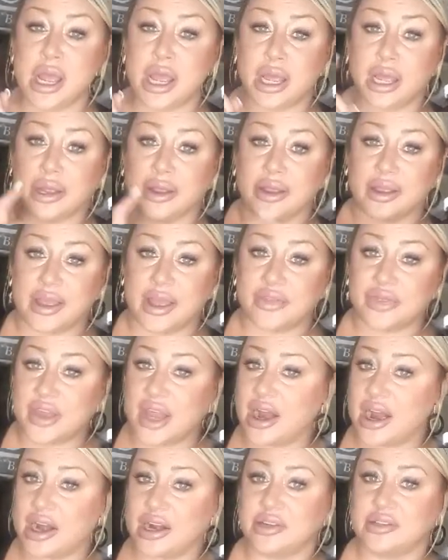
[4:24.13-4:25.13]
Get that
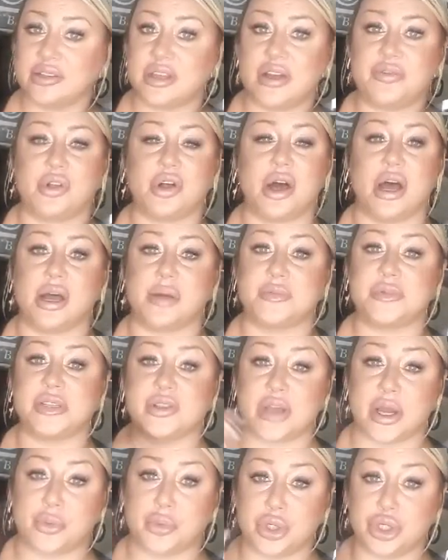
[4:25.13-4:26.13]
iron level up so that
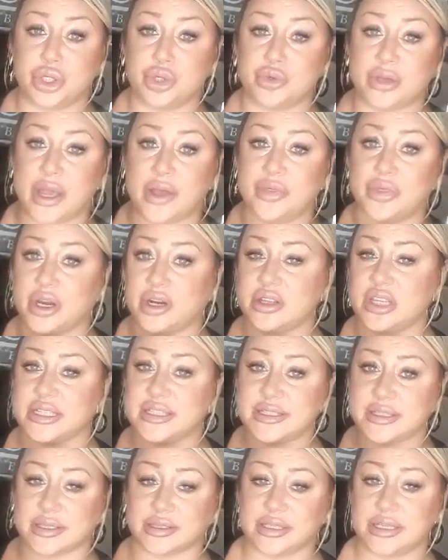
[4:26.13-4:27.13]
when you get there, that's the
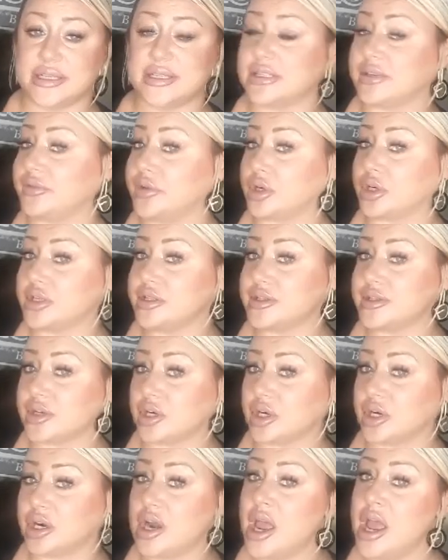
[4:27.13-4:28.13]
least of your concern,
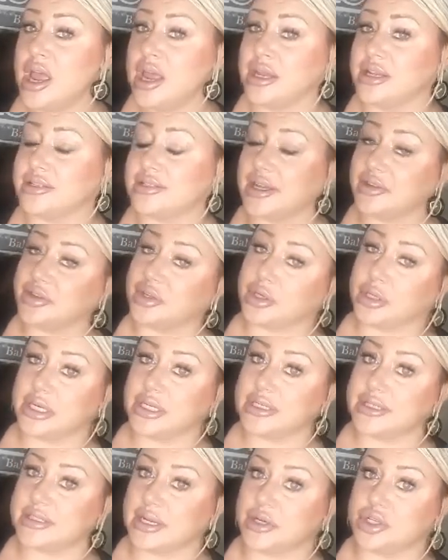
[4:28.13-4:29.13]
is that they're going to
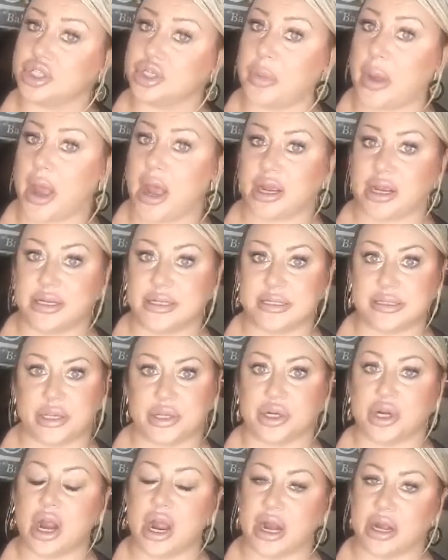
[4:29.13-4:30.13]
send you back and say your
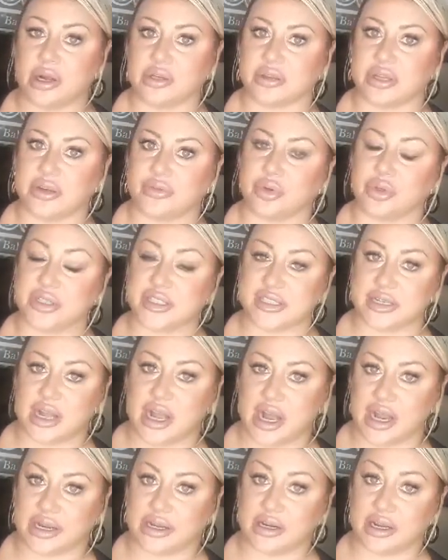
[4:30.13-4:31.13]
iron level isn't high
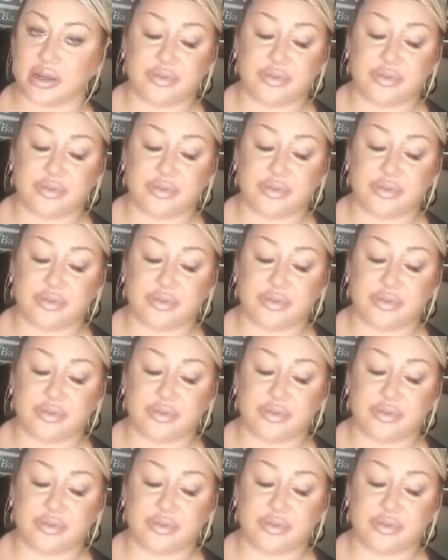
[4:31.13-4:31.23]
enough.